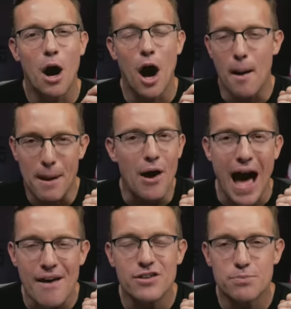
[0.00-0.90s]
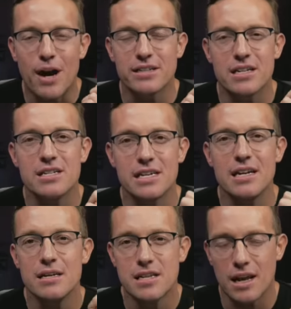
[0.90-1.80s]
about half his
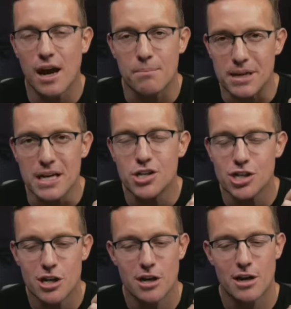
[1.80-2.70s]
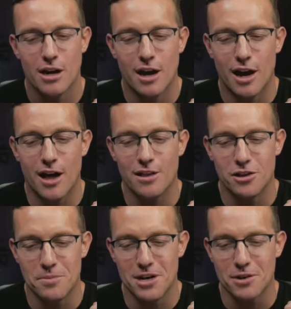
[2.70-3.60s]
presidency sitting on a beach. And the
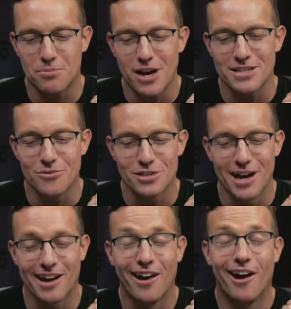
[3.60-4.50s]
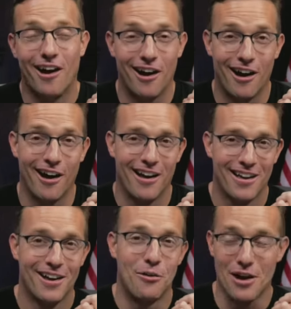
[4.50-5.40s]
Dominican president was like,
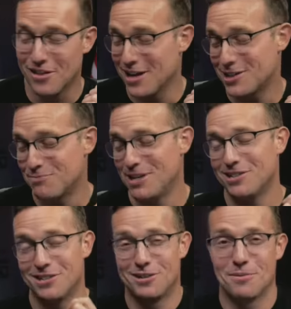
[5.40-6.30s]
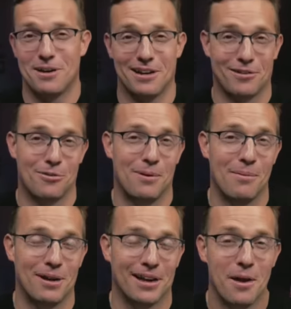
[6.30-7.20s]
we have lots of beaches in the Dominican
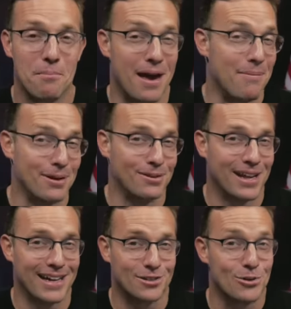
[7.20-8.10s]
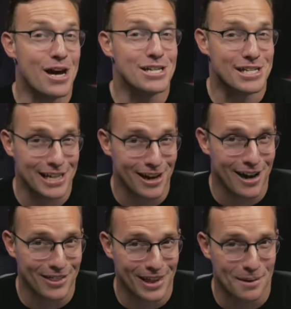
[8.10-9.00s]
Republic. Maybe you'd like to sit
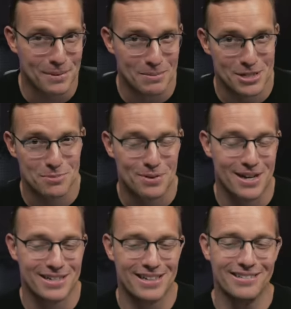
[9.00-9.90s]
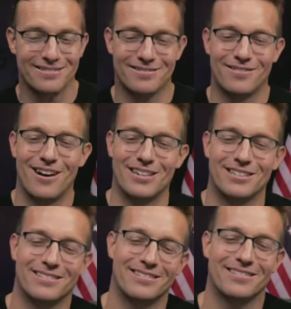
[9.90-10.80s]
on them, Mr. President. Watch.